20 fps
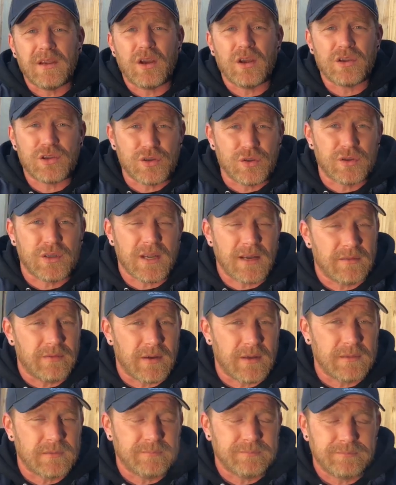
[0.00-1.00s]
I should
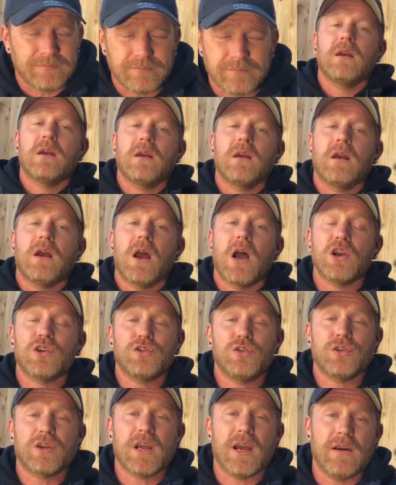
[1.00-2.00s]
cover. I
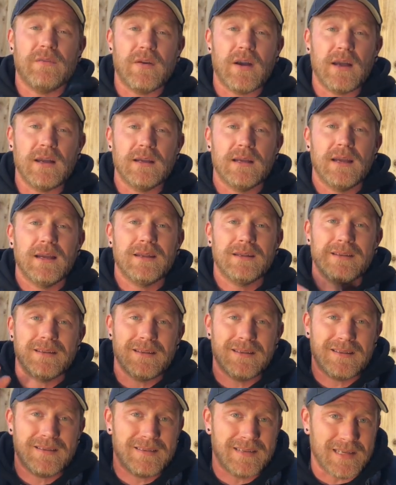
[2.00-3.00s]
should cover
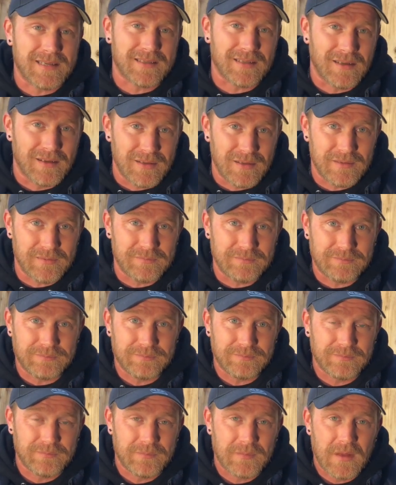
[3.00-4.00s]
distillate,
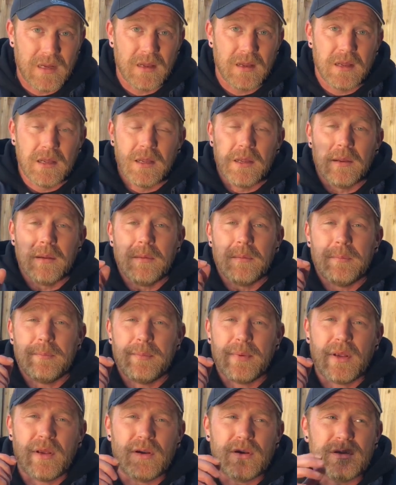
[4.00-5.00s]

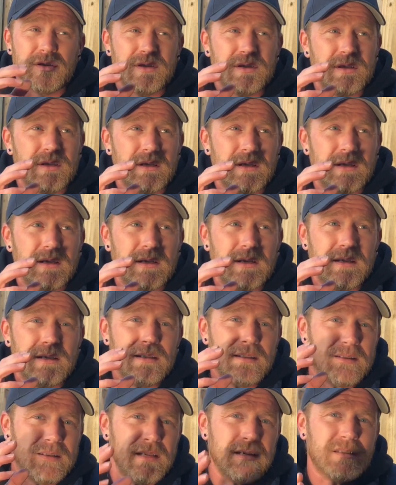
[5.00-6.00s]
because
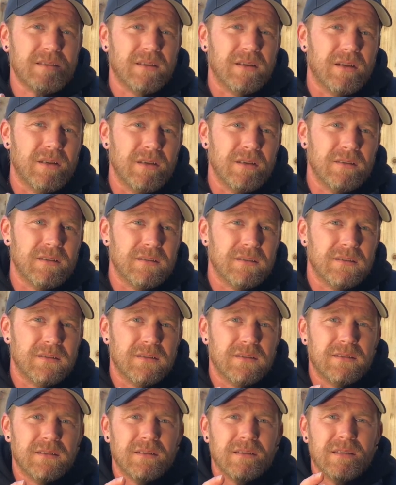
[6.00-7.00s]
distillate
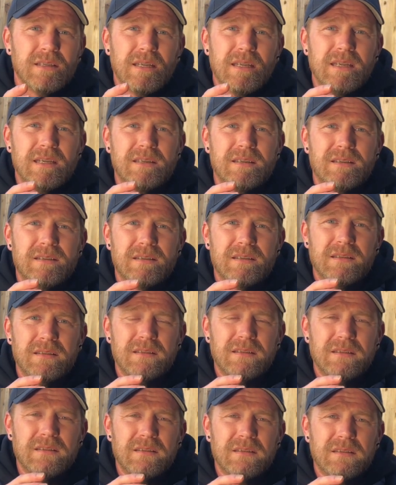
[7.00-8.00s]
is
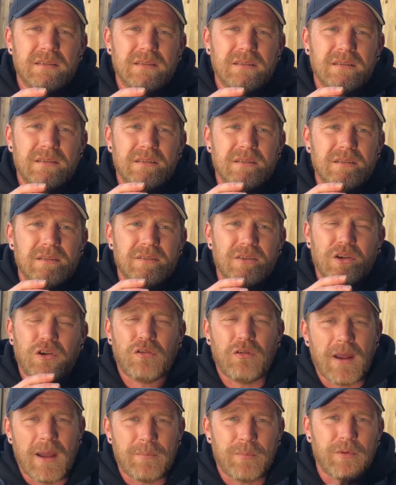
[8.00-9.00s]
the
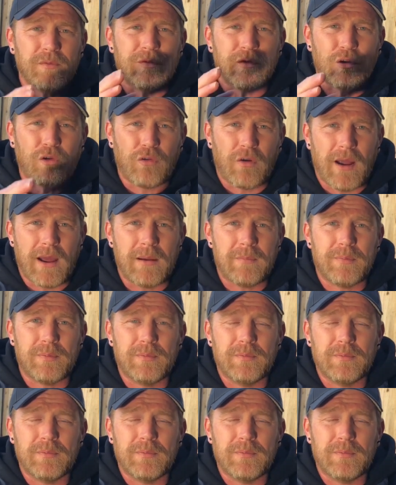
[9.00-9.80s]
crap of the crap